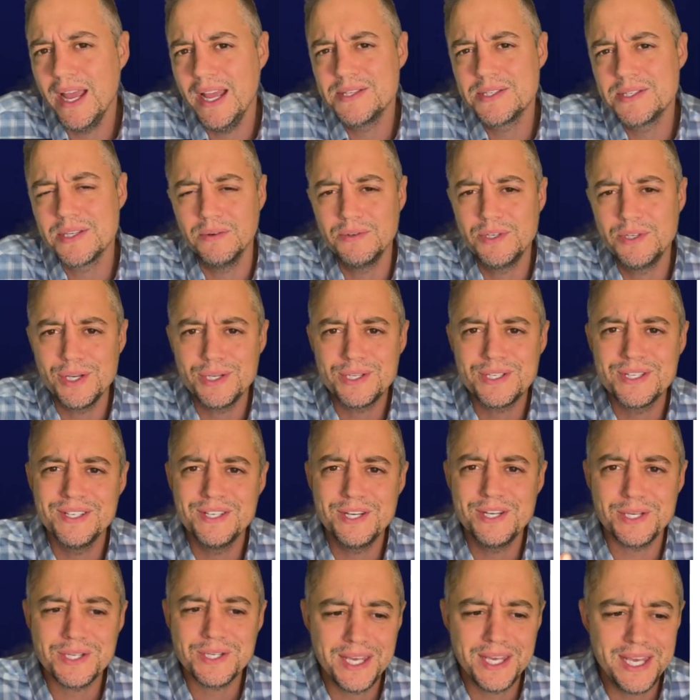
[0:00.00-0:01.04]
So just,
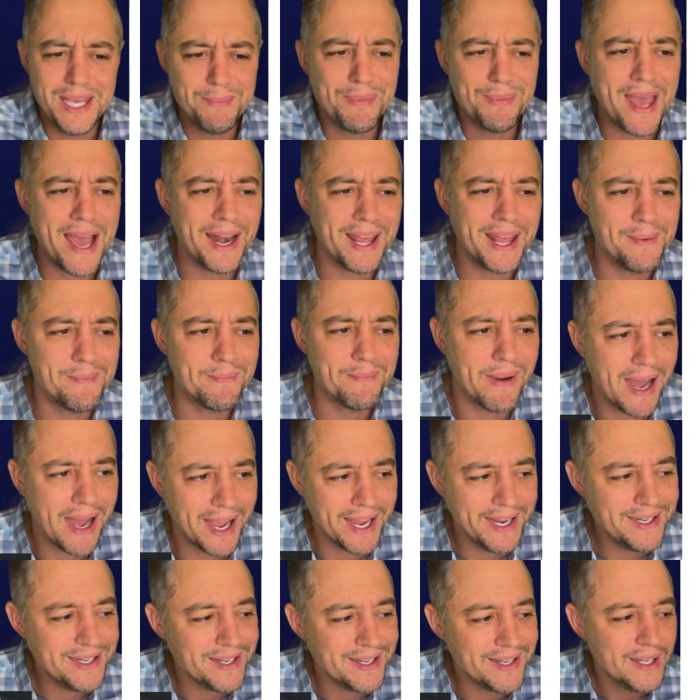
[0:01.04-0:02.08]
just keep that in
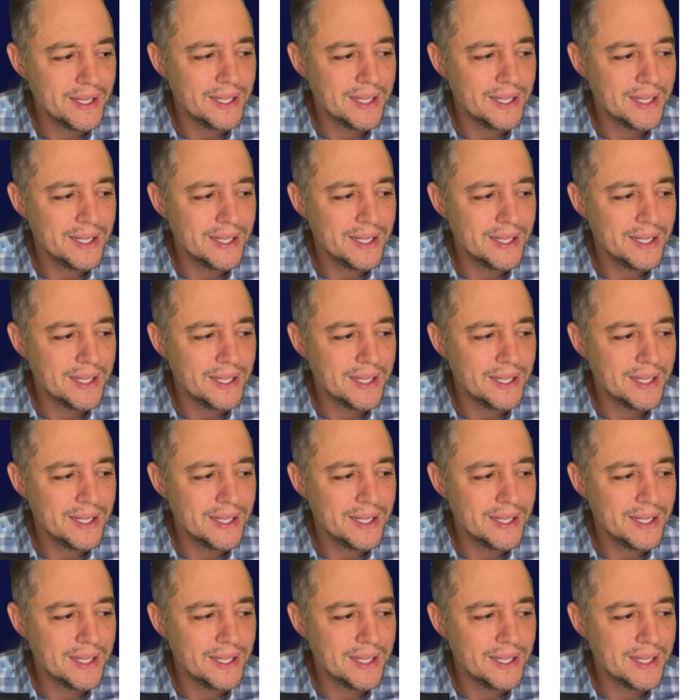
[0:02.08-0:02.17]
mind.